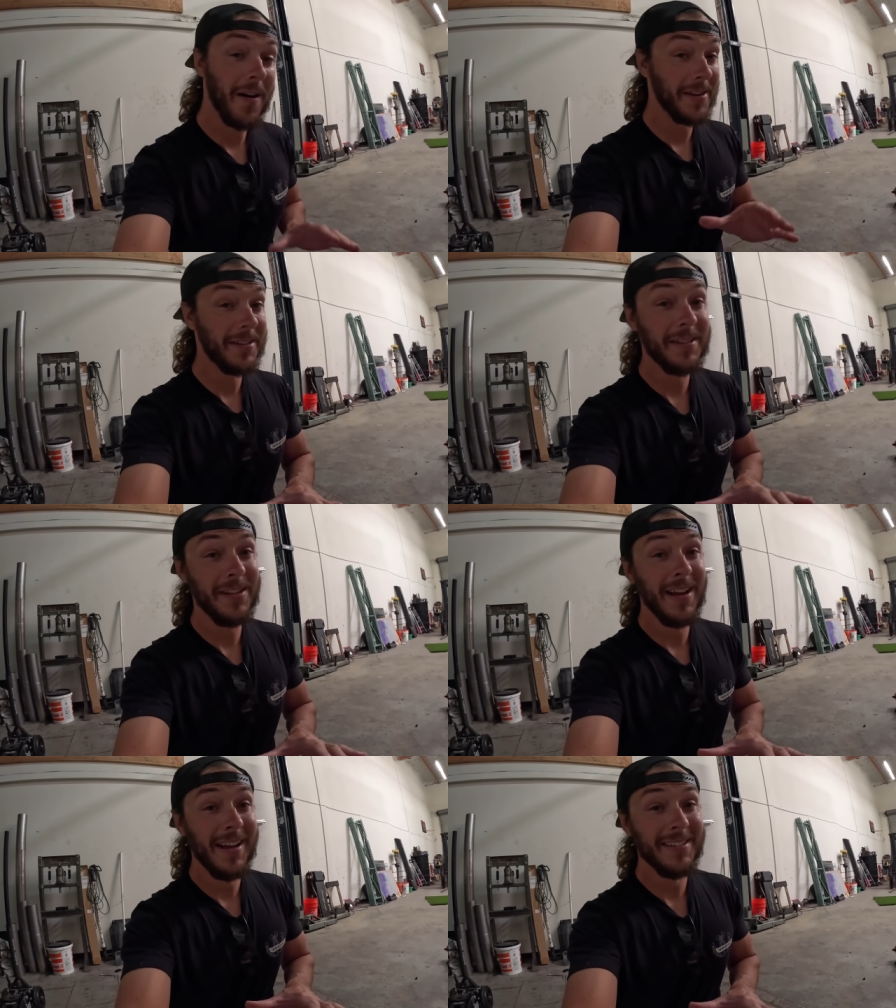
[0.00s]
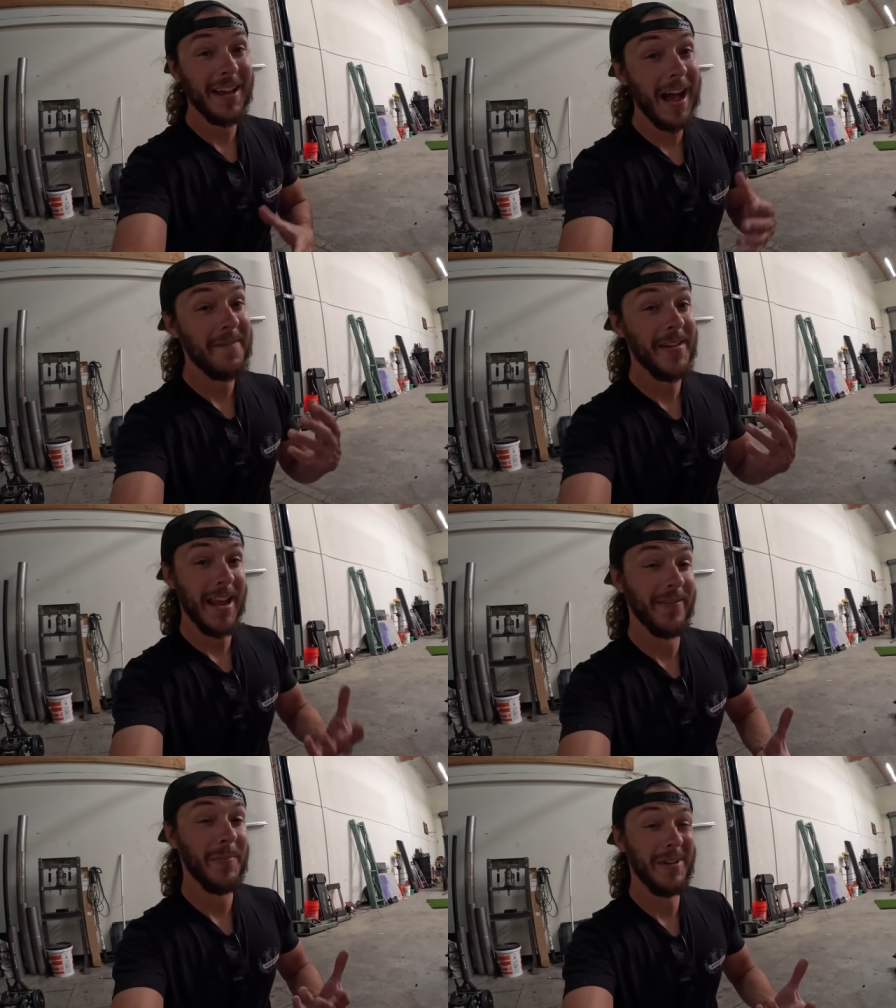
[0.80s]
Honestly guys, I've
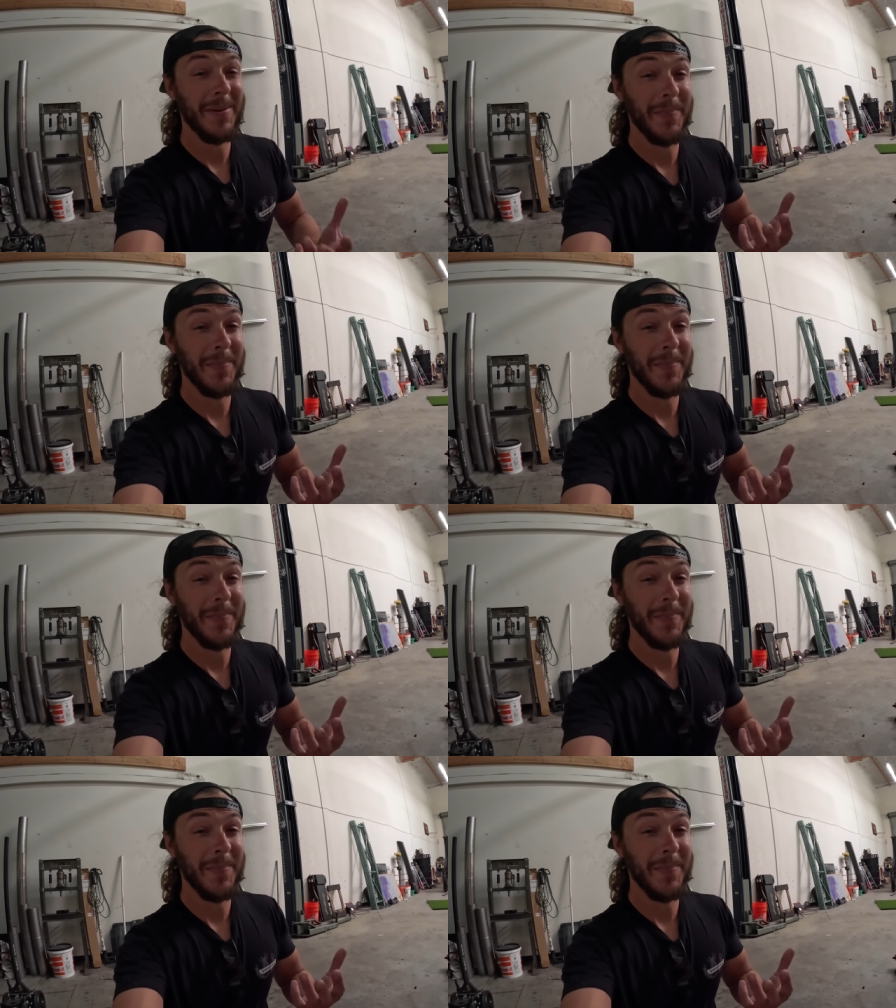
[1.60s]
never been a